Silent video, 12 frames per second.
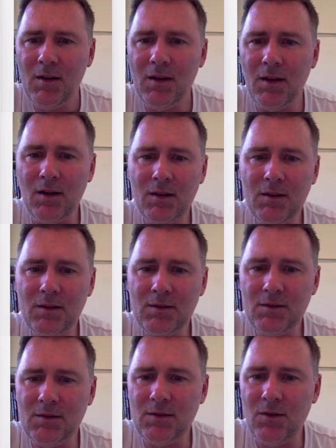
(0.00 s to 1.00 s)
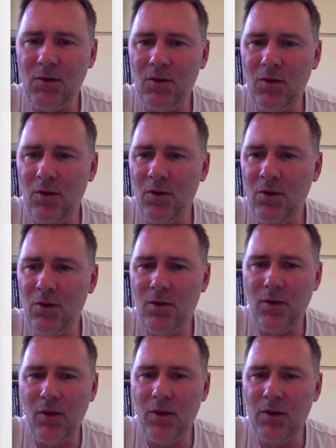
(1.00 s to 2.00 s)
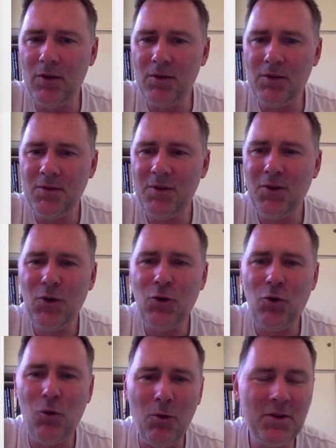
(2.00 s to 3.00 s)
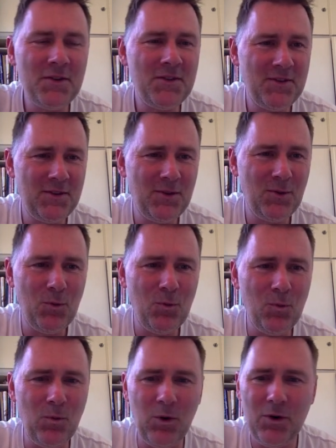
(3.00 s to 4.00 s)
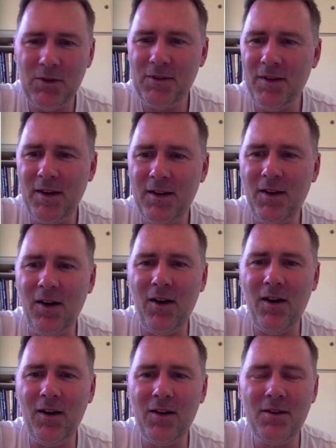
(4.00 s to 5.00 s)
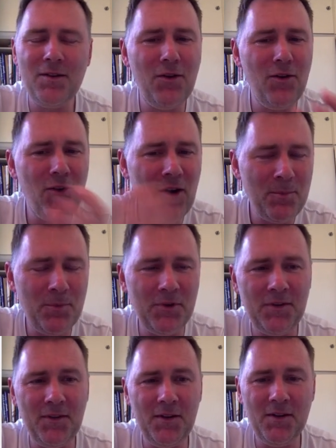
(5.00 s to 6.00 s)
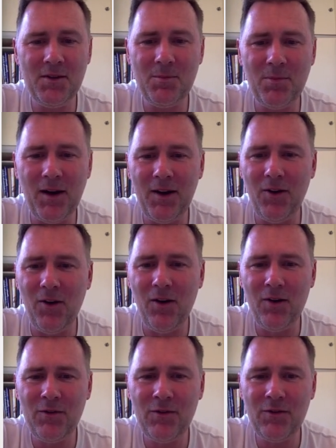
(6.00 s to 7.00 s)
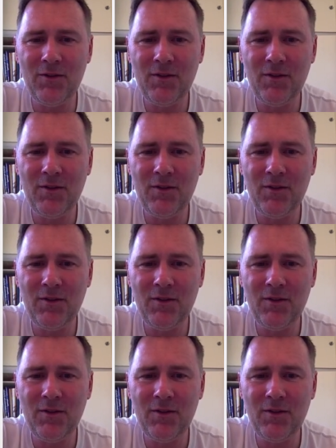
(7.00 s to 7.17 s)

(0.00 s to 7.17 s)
all the course words that are not preceded by off,